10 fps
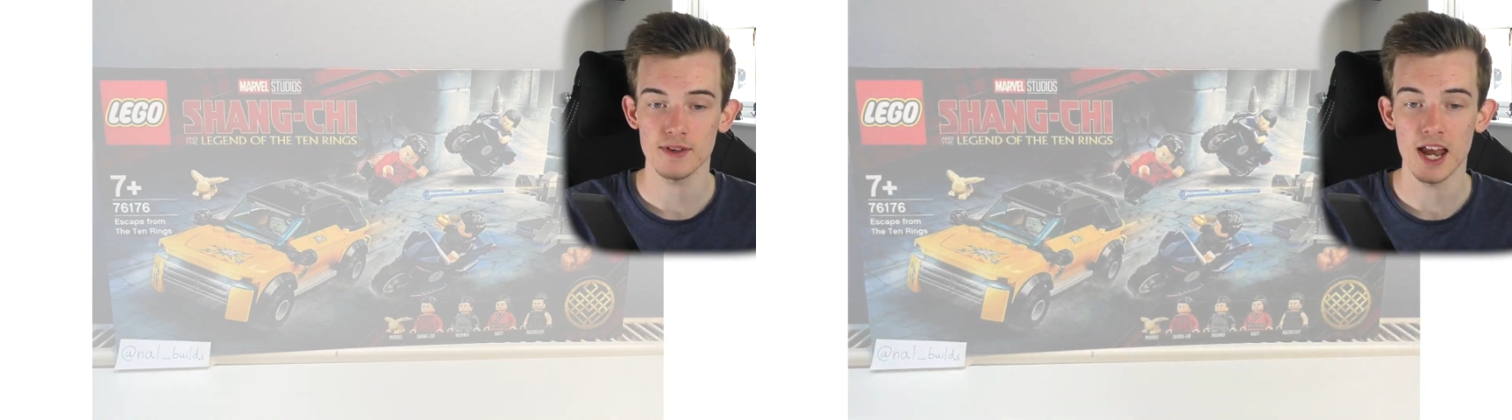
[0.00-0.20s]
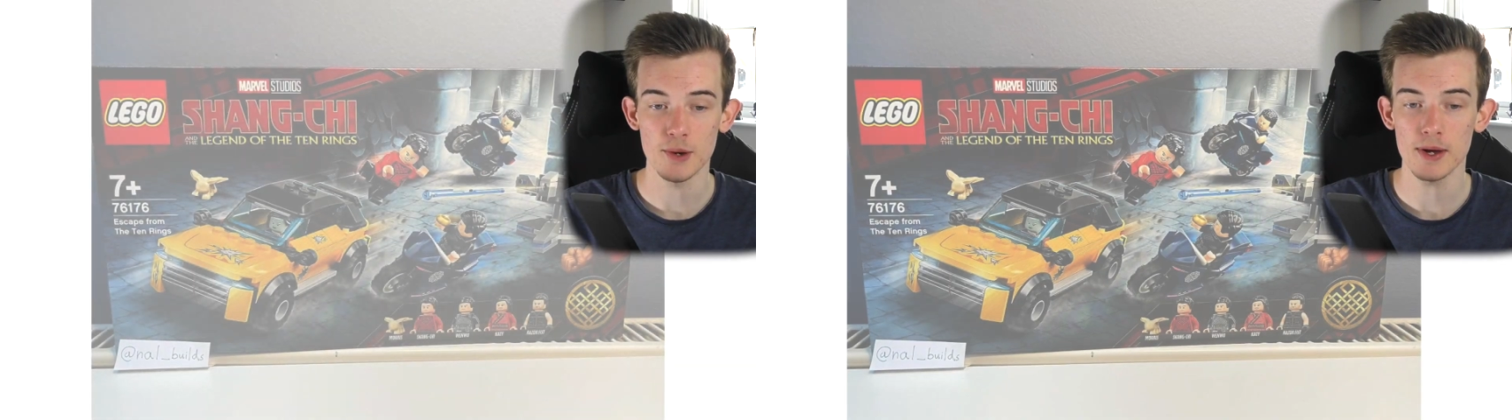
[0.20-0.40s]

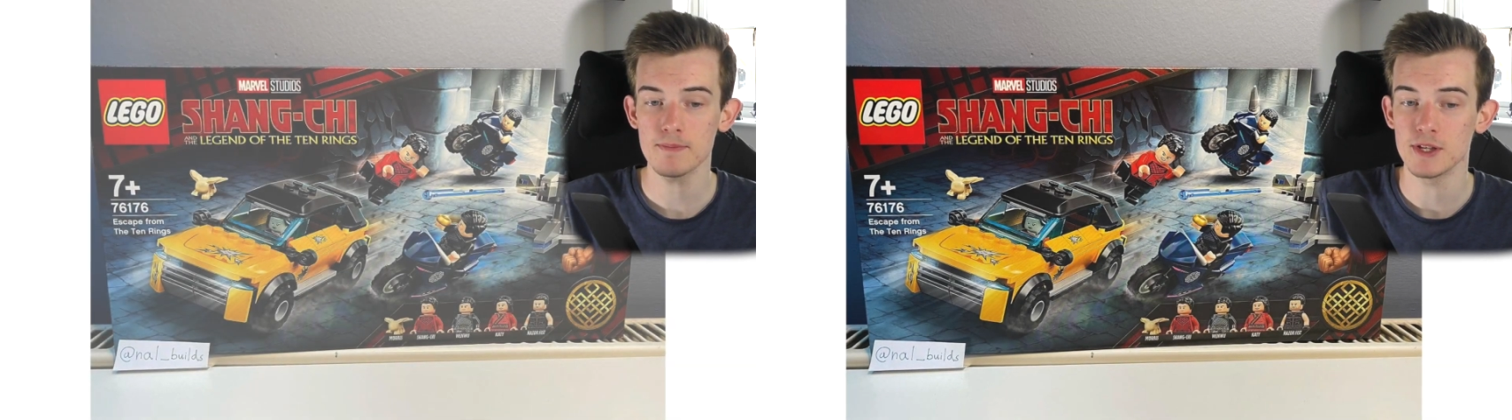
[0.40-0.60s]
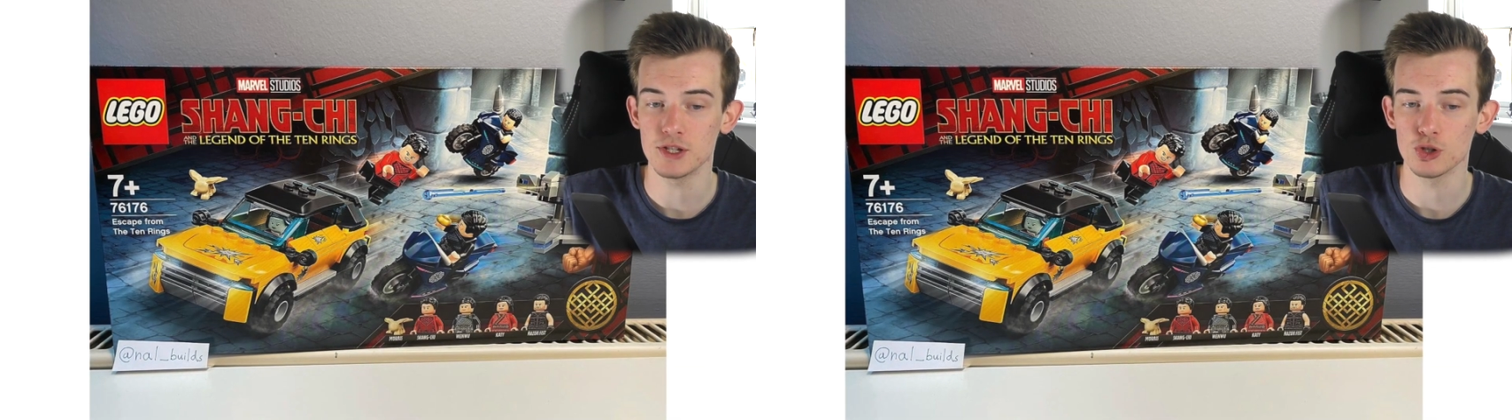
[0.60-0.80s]
Anyway,
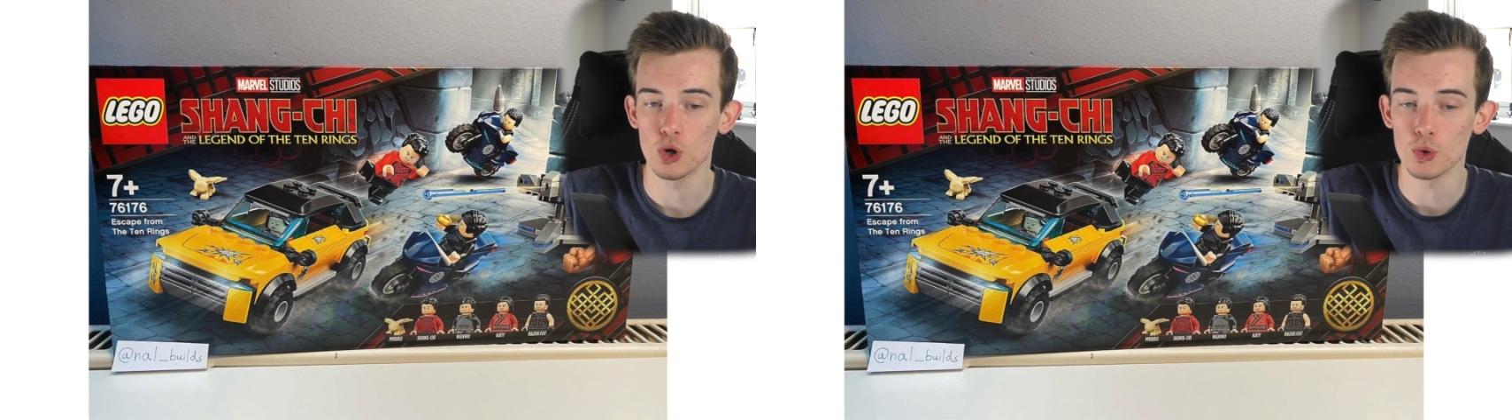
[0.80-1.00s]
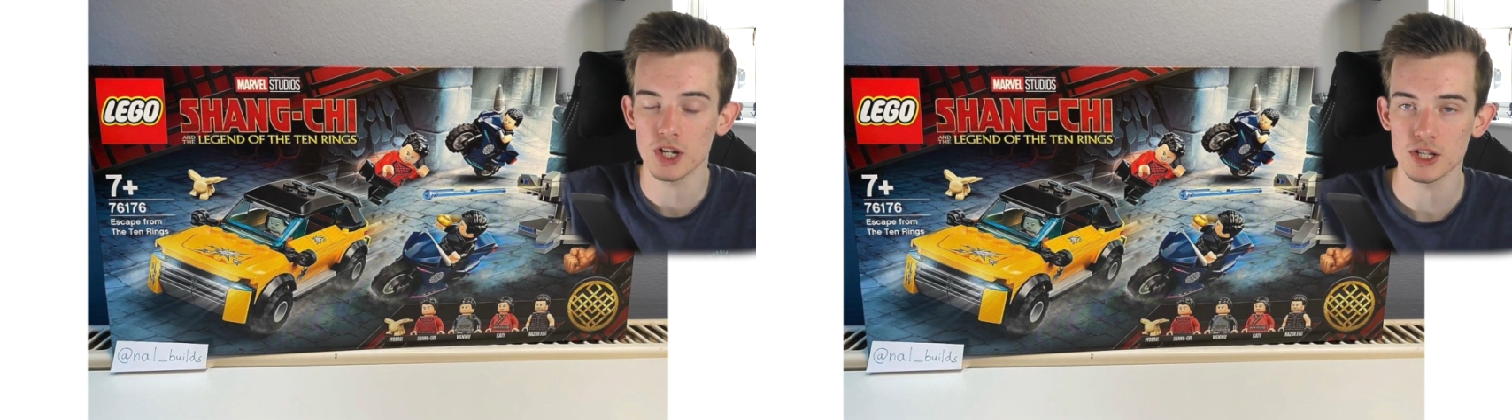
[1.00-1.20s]
this is
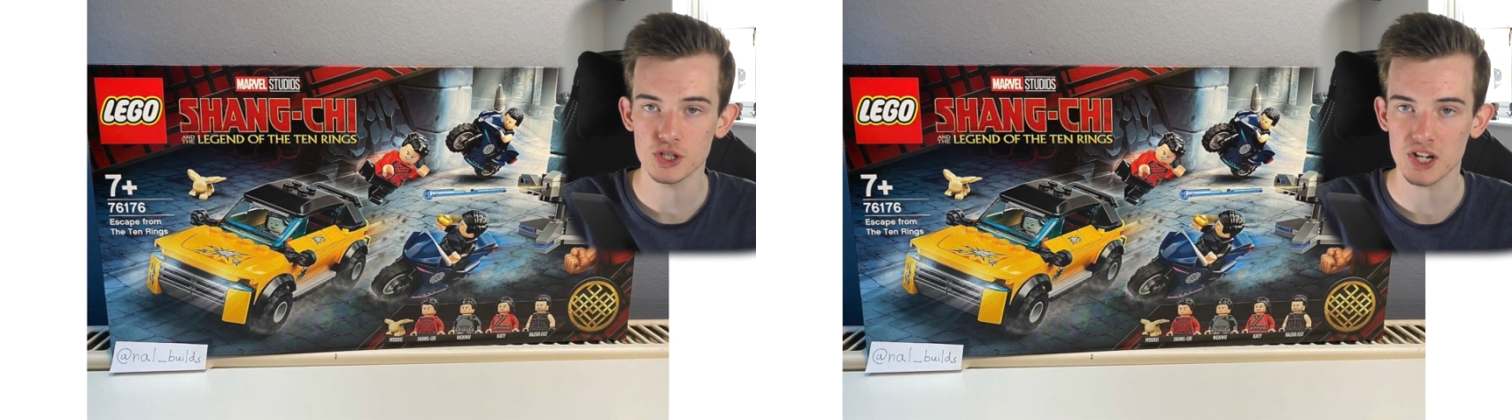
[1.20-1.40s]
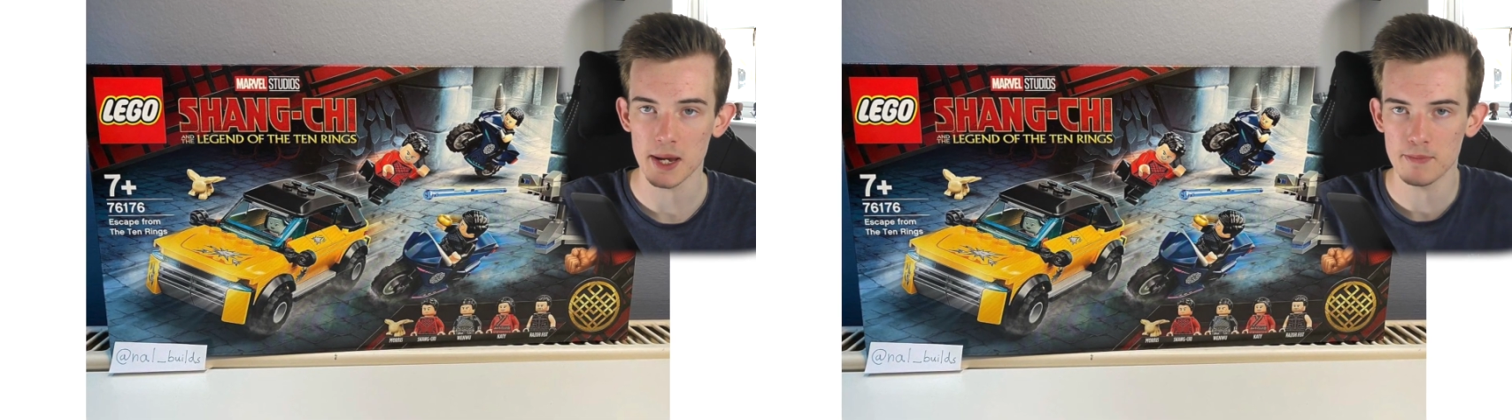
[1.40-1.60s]
called
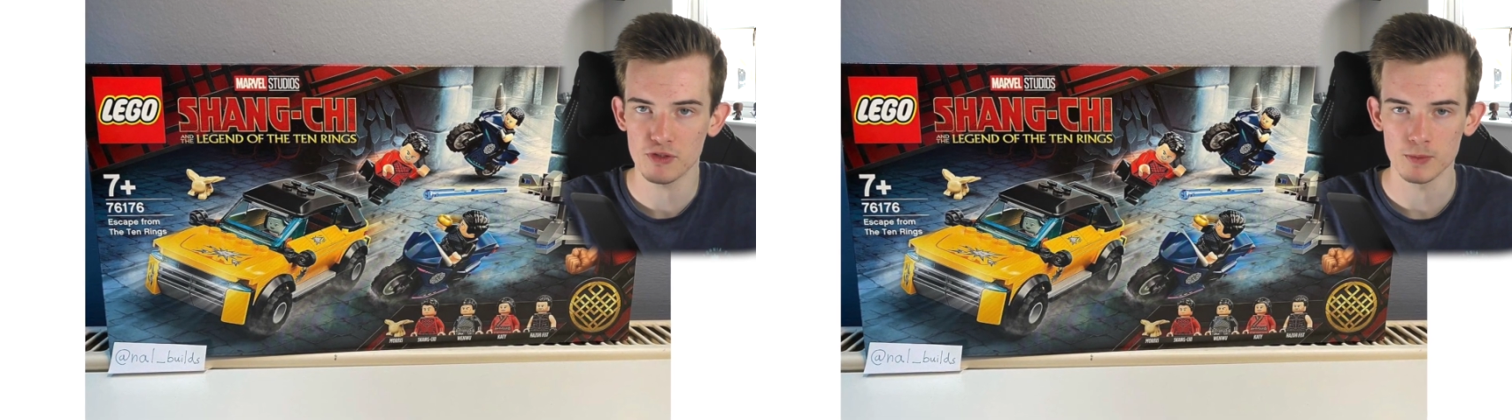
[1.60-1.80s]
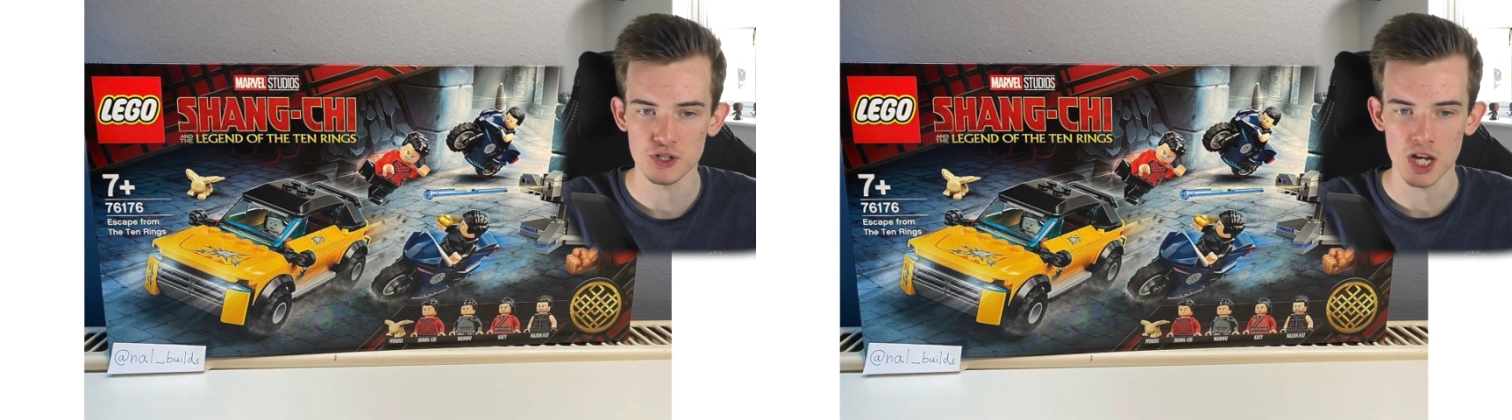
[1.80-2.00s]
Escape
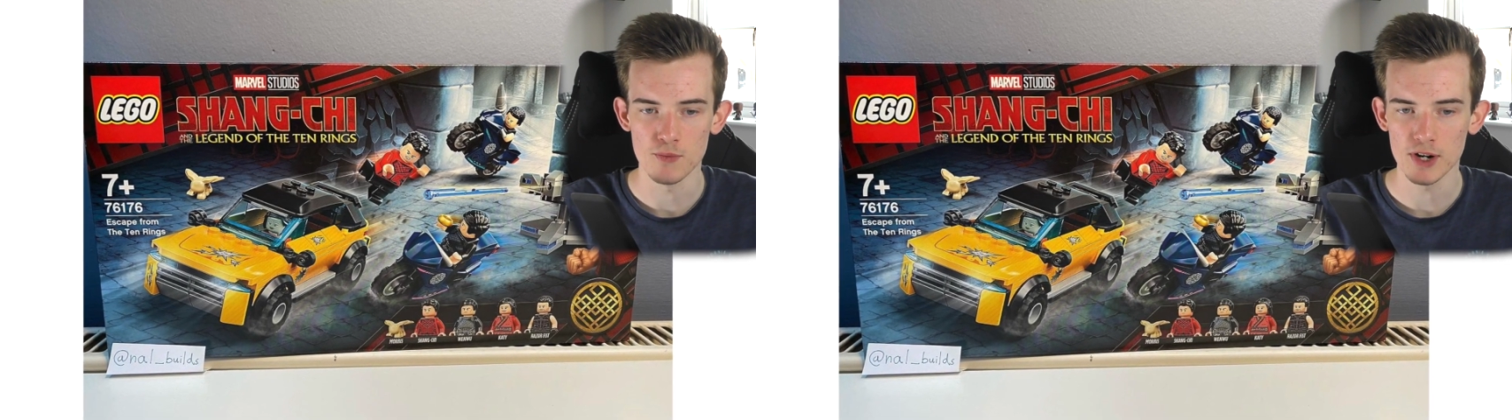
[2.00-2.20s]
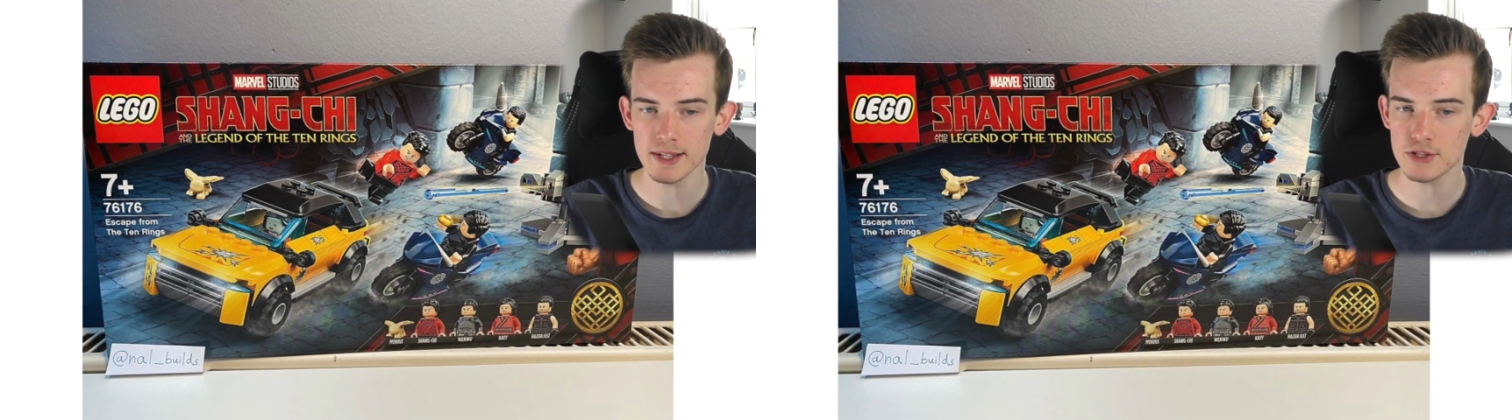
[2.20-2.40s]
from the Ten
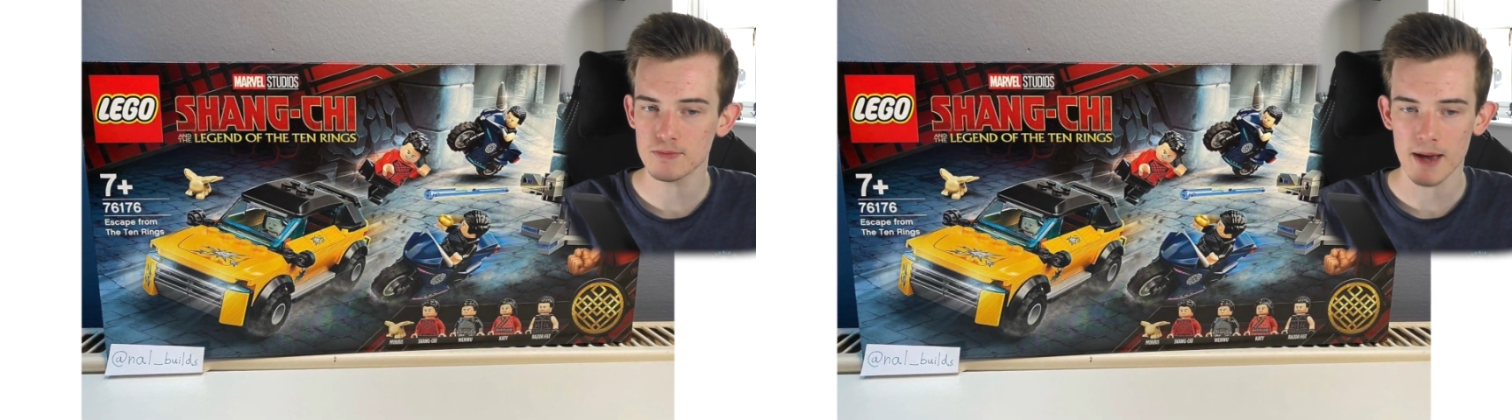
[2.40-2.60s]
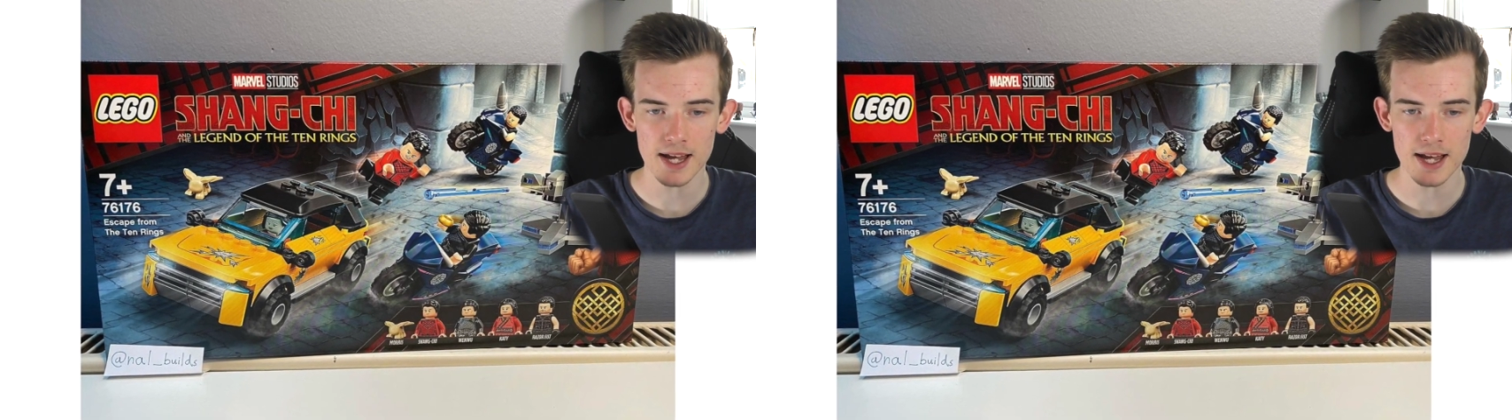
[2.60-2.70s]
Rings,